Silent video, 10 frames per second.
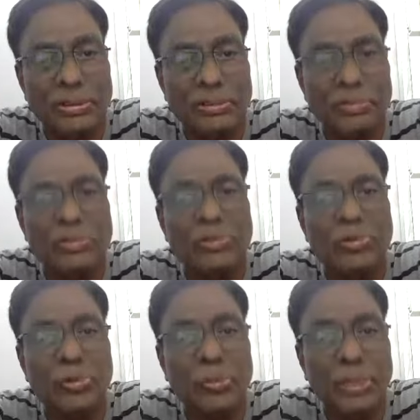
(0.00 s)
which
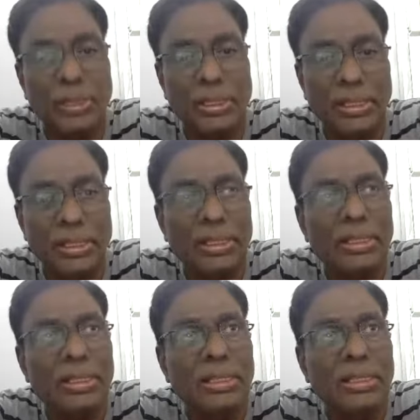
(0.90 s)
could be
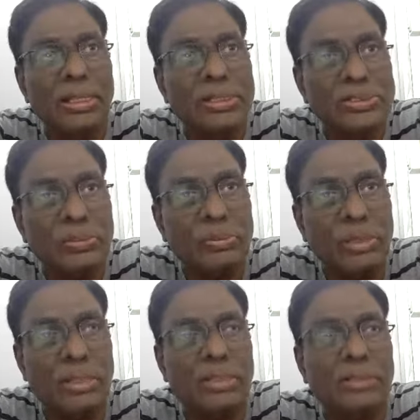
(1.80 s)
a receptor,